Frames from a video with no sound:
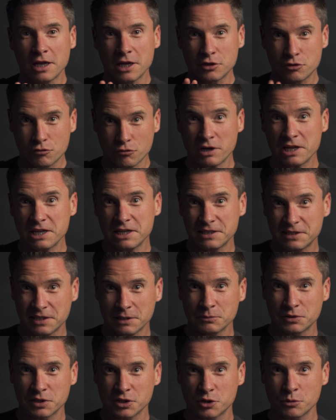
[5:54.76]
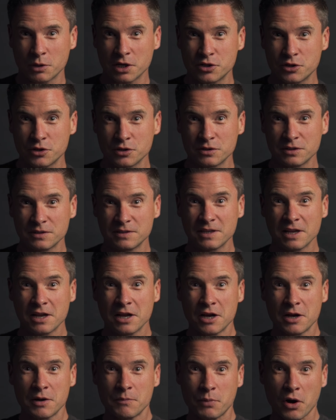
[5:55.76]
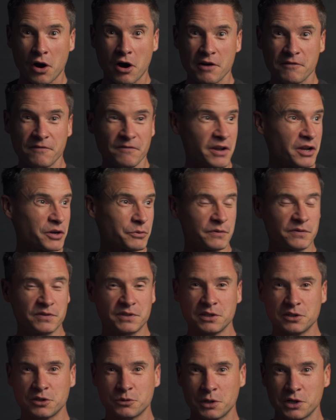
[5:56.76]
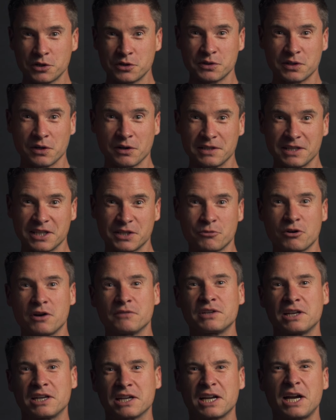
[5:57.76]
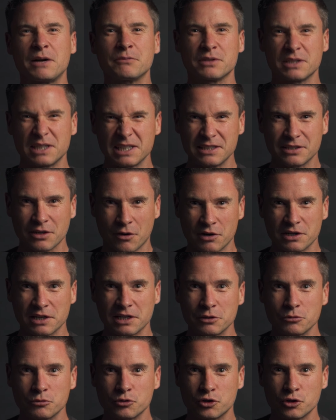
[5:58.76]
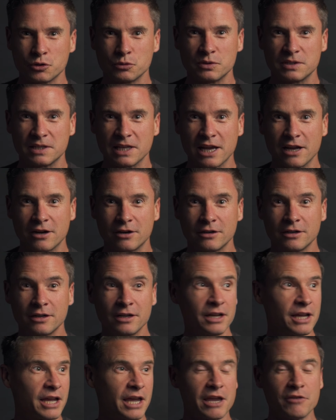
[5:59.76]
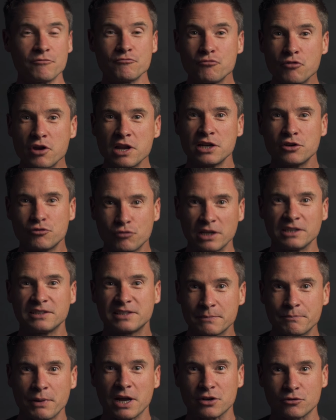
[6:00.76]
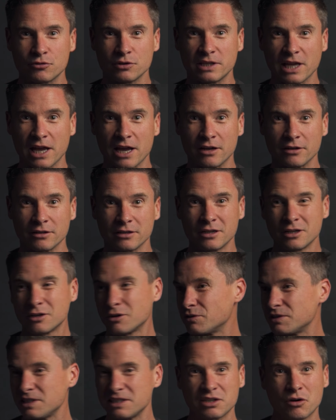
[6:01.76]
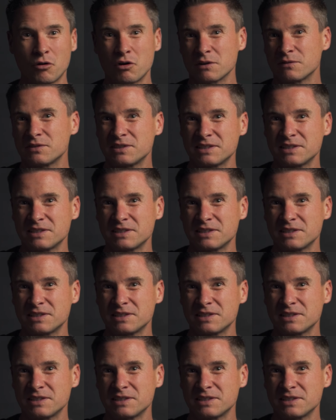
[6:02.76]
is great in some situations, but I've found with situations like this where I've done a couple of these kind of little shoots now, it really drains the battery down because it's kind of